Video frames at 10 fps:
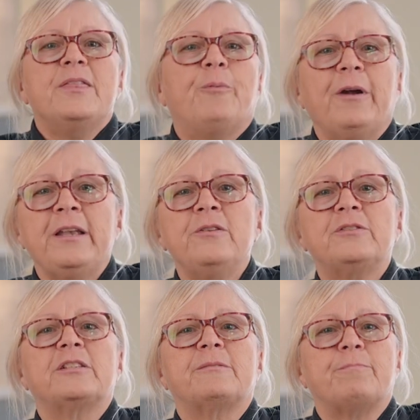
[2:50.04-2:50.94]
The brain
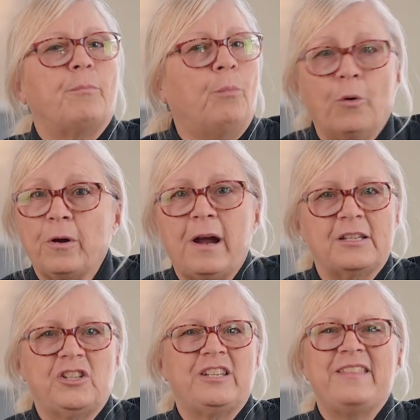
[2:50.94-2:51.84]
uses more
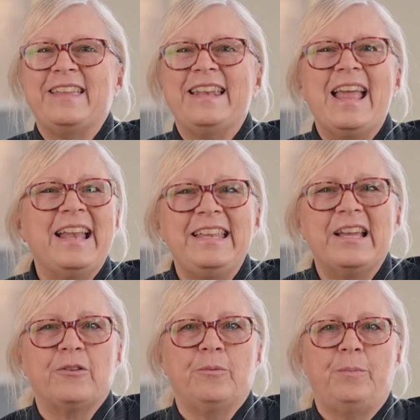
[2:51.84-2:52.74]
oxygen than any
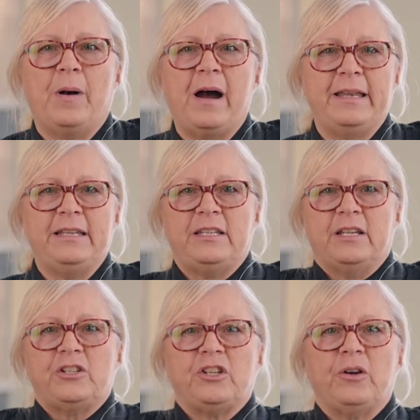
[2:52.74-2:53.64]
other body
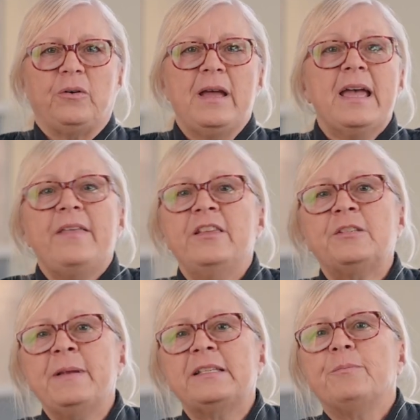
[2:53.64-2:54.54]
tissue, and
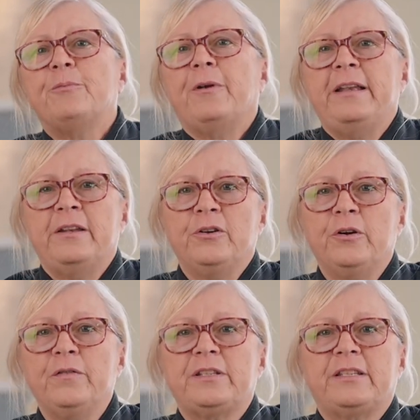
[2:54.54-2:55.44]
this makes the brain and
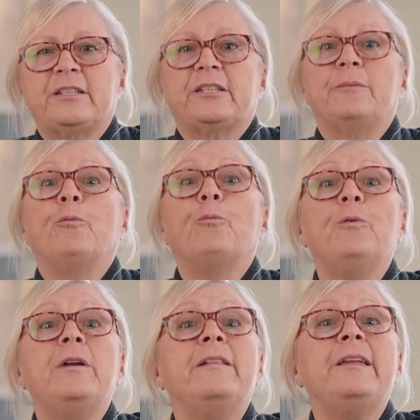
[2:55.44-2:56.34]
nervous system
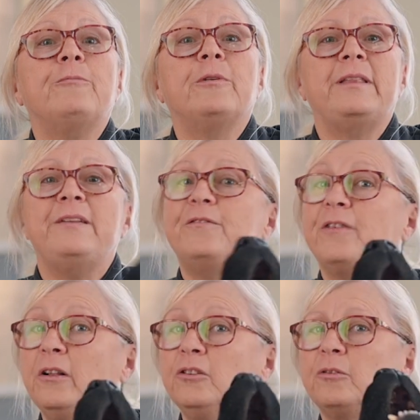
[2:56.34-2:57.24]
really, really
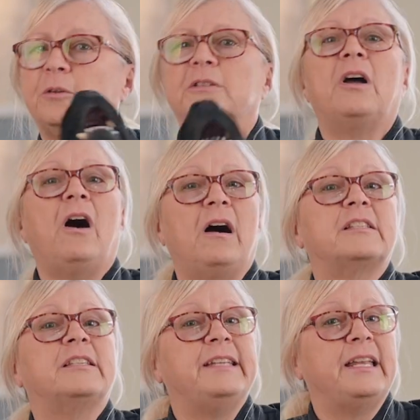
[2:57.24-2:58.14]
vulnerable to
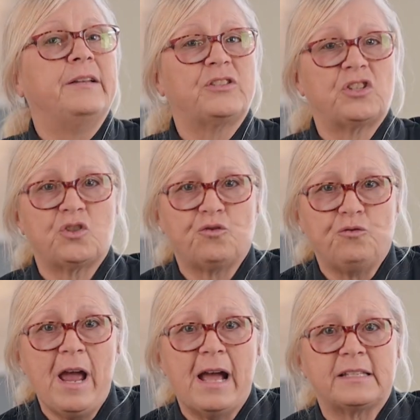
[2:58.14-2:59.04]
oxidative
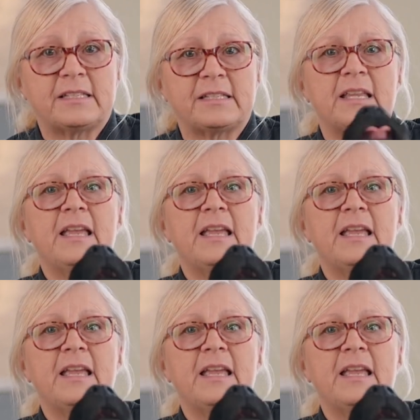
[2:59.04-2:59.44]
stress.